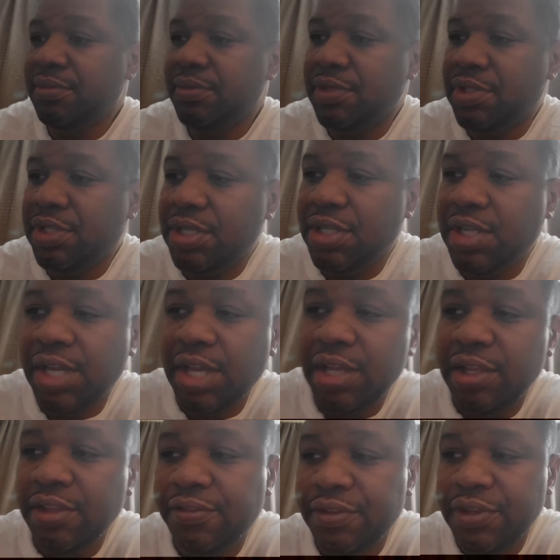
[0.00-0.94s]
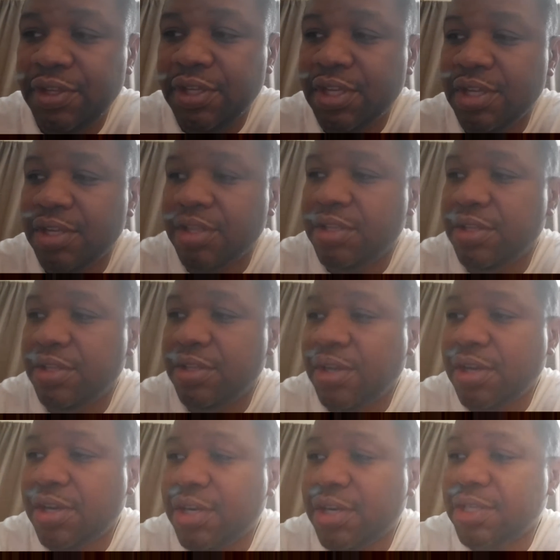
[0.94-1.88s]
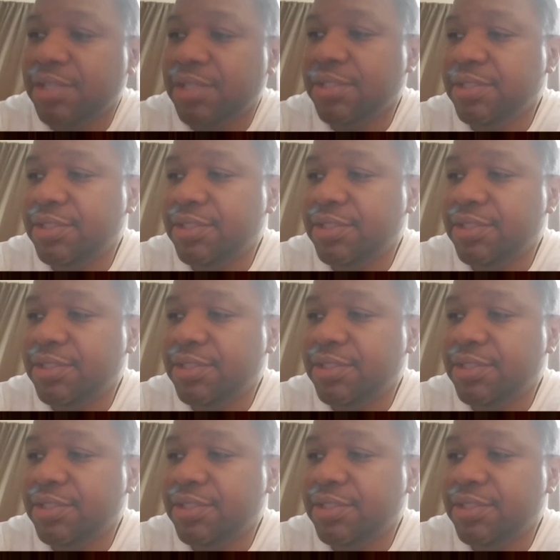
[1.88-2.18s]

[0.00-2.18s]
is finna get a little harder